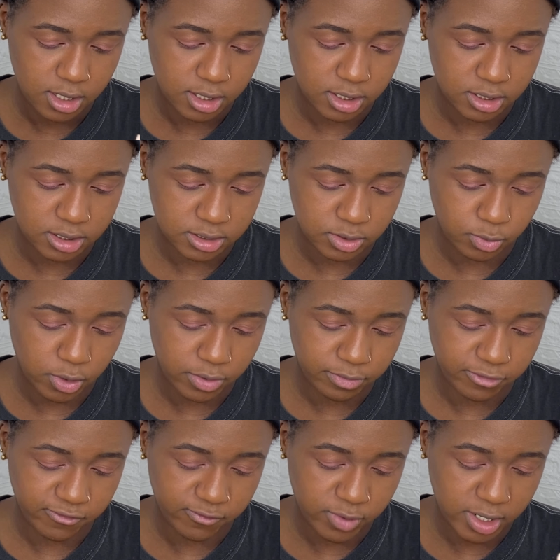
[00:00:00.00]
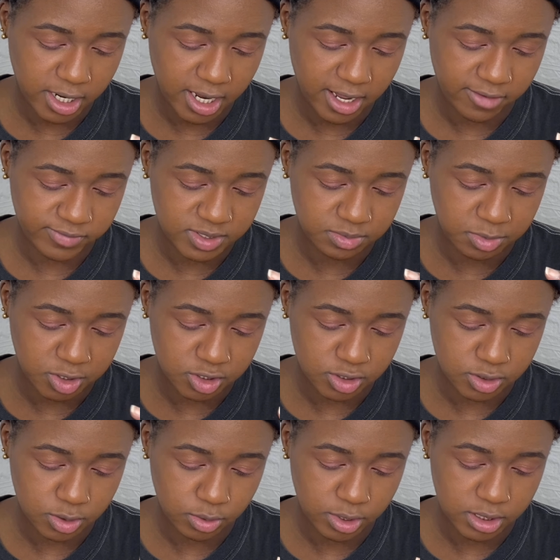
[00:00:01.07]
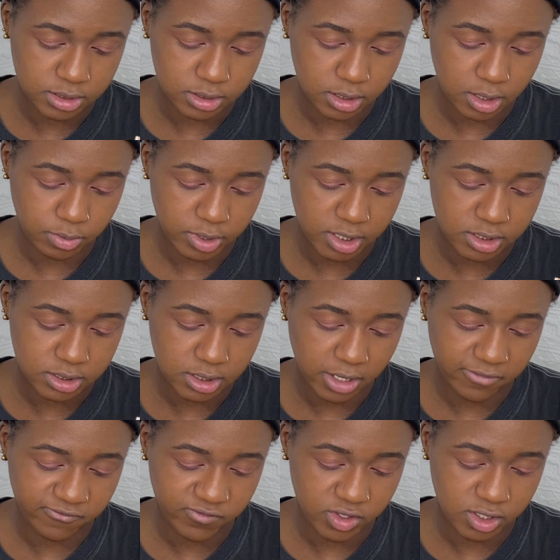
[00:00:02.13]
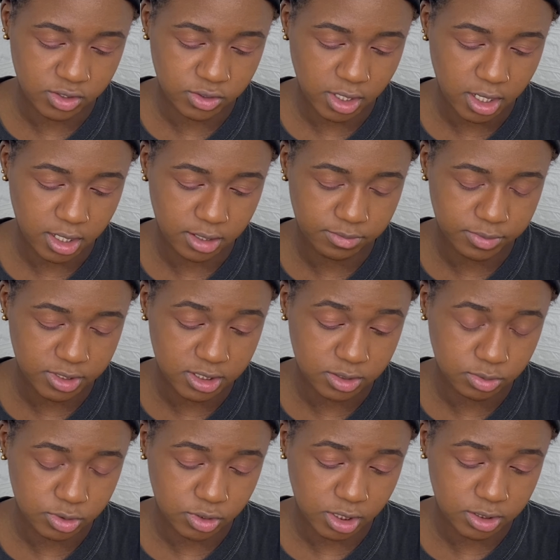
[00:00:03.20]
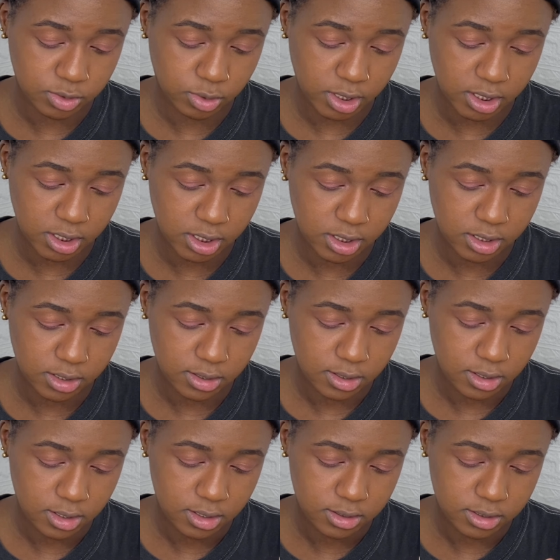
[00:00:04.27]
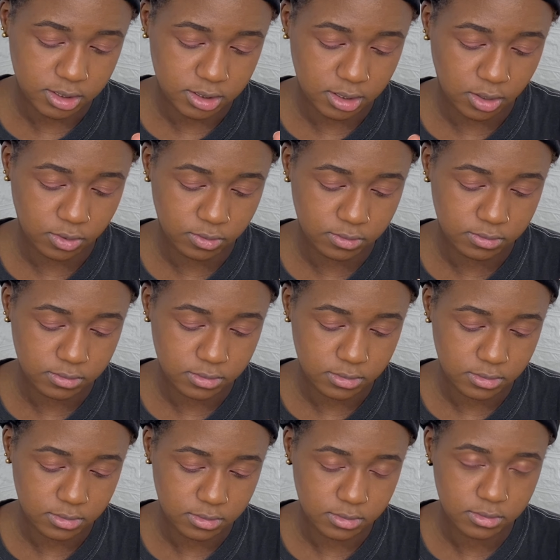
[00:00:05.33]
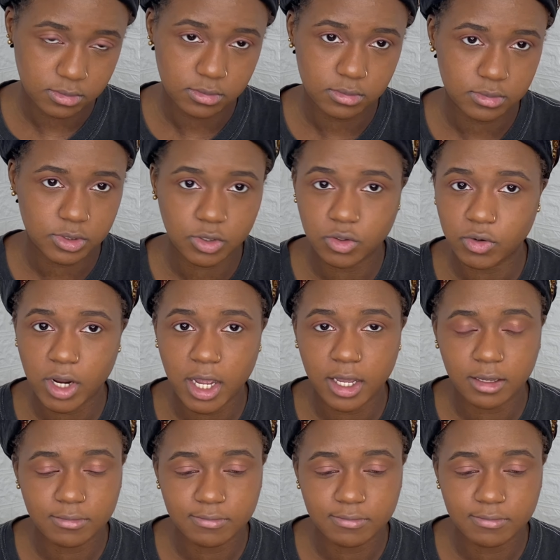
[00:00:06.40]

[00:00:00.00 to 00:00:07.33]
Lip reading: Because the waterproof one I have smudges so easily when it's not fully dry. But this one dries quickly. Just don't cry.